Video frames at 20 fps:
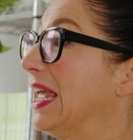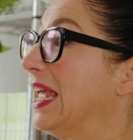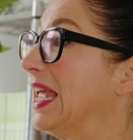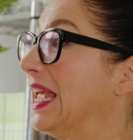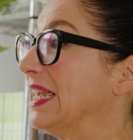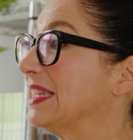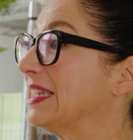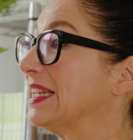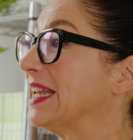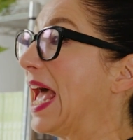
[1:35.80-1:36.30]

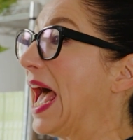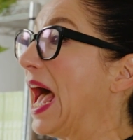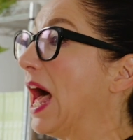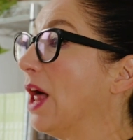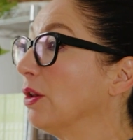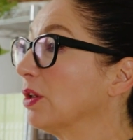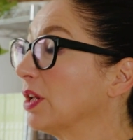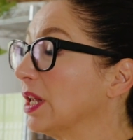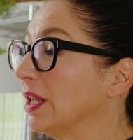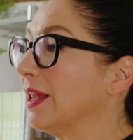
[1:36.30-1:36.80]
is an
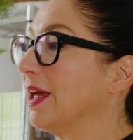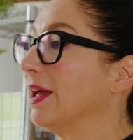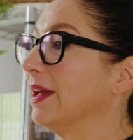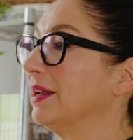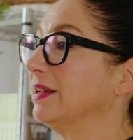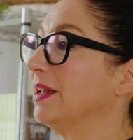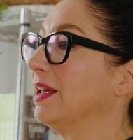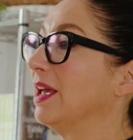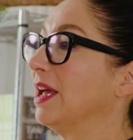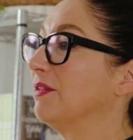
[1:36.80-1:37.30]

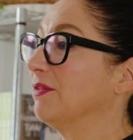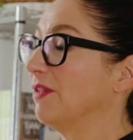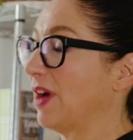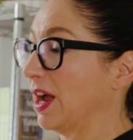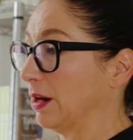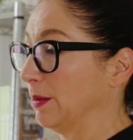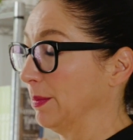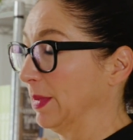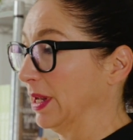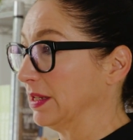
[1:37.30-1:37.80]
alkaline
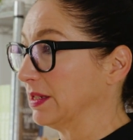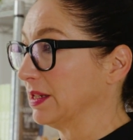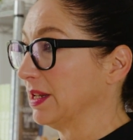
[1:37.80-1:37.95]
environment.